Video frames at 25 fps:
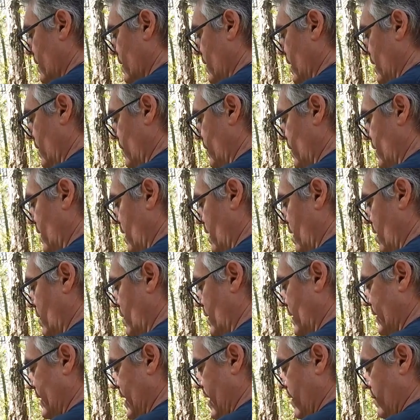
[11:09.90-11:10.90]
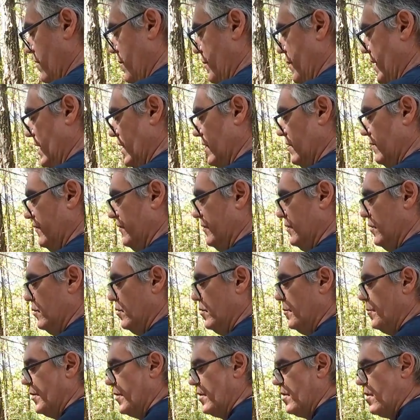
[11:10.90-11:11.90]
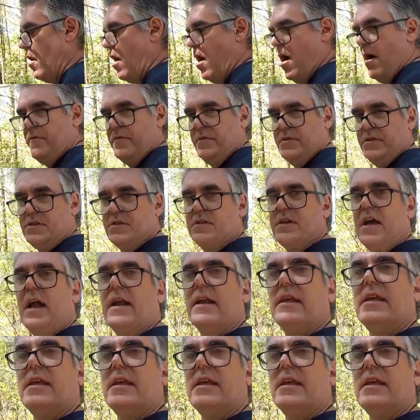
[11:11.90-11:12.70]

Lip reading: There we go, let that remaining fuel burn off and just kind of